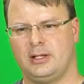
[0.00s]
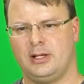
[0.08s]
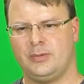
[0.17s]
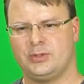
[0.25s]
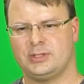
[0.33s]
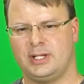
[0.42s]

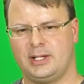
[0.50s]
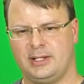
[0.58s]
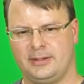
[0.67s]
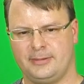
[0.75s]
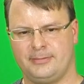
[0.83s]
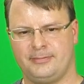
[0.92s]
almost like
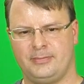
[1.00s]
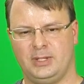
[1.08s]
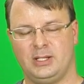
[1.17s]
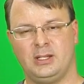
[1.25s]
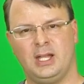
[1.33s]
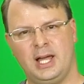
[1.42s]
a
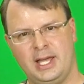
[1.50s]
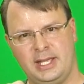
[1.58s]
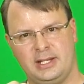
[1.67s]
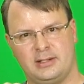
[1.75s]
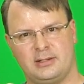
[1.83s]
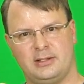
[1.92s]

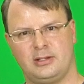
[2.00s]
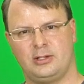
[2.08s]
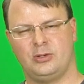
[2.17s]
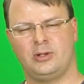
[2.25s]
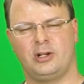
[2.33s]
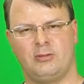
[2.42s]
line
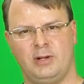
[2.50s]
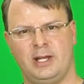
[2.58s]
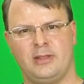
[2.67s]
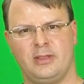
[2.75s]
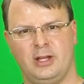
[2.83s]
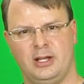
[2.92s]
going
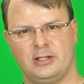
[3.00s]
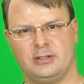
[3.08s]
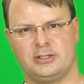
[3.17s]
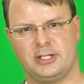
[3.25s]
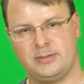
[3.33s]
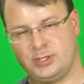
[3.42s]
around
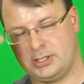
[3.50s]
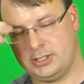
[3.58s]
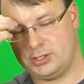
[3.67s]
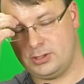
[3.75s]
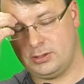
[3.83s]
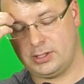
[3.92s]
the subject
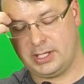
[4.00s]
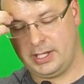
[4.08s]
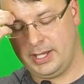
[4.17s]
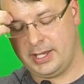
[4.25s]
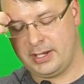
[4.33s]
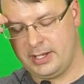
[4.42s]
that you're looking
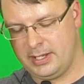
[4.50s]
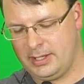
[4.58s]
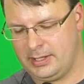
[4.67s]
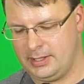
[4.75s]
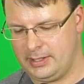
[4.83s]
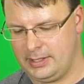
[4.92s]
at.
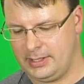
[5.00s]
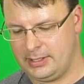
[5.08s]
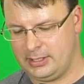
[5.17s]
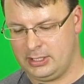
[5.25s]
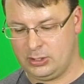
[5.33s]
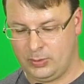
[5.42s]

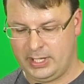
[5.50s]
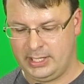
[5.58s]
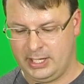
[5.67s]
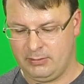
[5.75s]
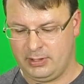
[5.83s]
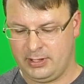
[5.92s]
And the way to
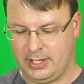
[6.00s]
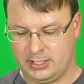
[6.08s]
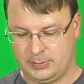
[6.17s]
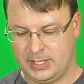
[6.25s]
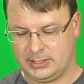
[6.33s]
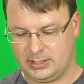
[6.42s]
get rid of that
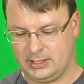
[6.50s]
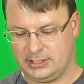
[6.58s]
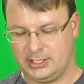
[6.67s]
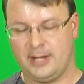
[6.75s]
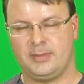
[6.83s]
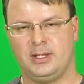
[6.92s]
is basically
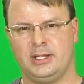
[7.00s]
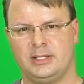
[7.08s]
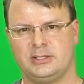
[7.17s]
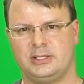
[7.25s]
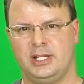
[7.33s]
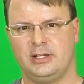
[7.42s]
stop the
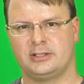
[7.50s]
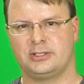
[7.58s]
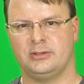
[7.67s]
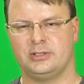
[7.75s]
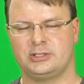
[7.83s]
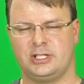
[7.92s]
lens down.
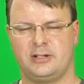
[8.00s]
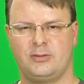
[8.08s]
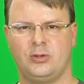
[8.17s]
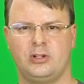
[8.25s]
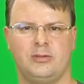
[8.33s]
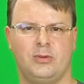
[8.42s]
So instead of
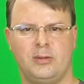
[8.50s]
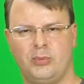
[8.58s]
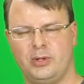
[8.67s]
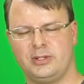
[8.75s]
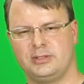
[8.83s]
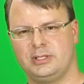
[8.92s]
going to
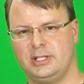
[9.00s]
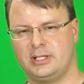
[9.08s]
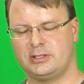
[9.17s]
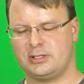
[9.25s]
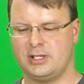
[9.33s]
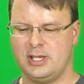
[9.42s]

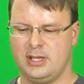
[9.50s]
1.6,